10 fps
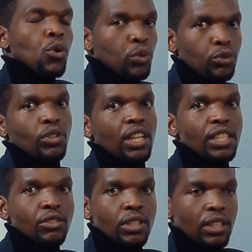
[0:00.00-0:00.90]
which we
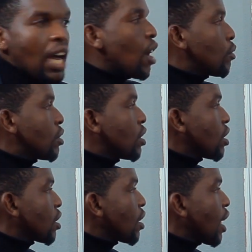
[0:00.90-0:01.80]
can count
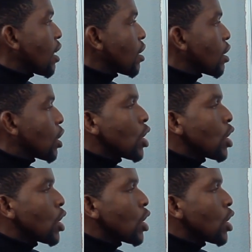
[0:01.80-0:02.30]
as in like